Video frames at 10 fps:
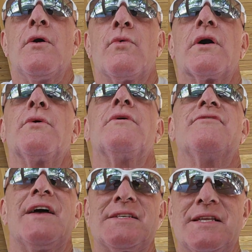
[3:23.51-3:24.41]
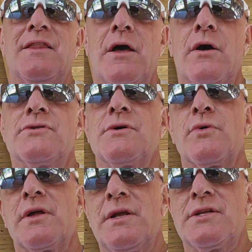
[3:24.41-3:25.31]
We're going to invest in those, and
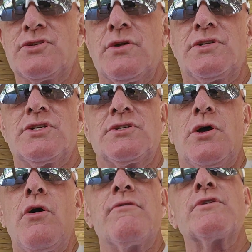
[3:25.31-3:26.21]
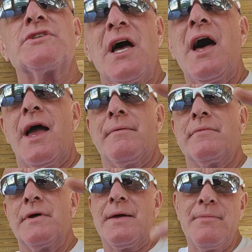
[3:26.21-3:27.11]
we're going to, it's going to just over time.
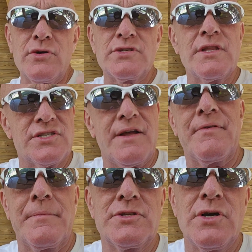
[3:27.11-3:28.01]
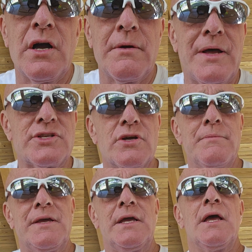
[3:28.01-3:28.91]
And most of the stuff I'm going to talk about is going
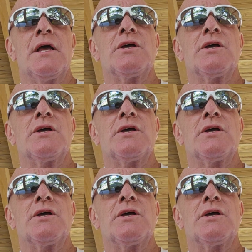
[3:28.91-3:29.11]
to be